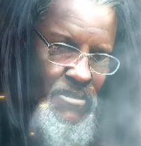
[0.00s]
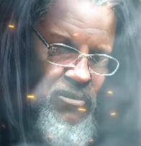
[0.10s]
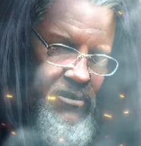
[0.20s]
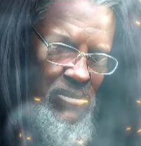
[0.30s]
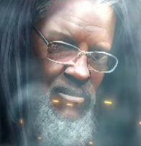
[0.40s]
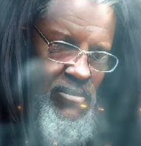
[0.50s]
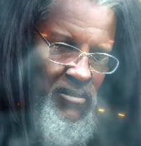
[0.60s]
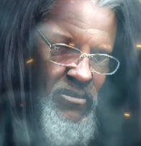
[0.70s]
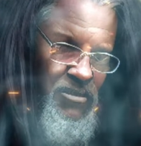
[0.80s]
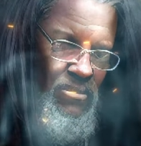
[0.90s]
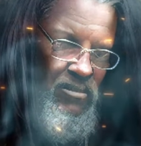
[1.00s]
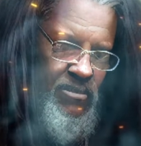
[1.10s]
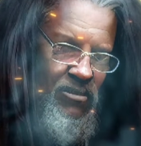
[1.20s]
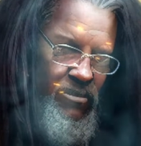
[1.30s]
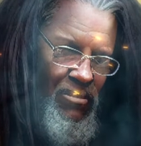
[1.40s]
include her in on
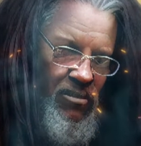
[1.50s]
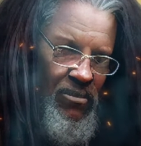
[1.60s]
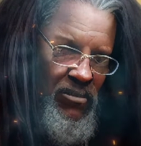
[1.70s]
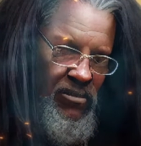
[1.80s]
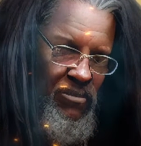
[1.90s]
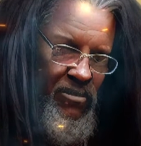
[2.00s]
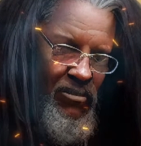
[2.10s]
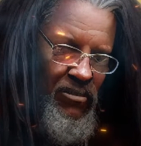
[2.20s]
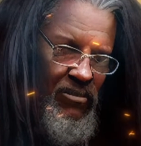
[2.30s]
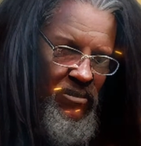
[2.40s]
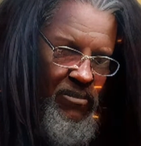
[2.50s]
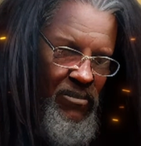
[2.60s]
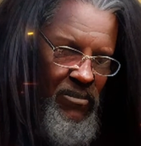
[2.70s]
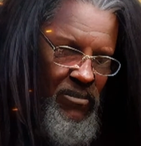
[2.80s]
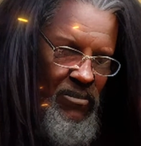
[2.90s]
this prayer session when we
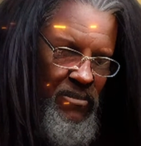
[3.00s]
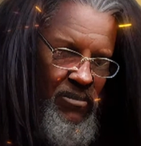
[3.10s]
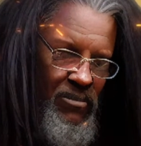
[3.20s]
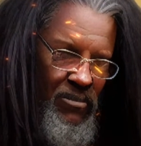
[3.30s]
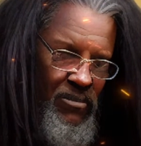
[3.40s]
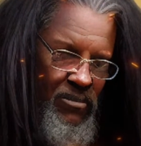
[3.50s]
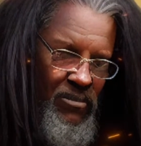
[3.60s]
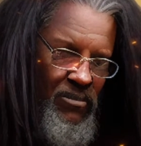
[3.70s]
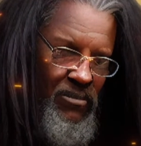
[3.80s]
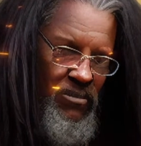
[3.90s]
do the devotions?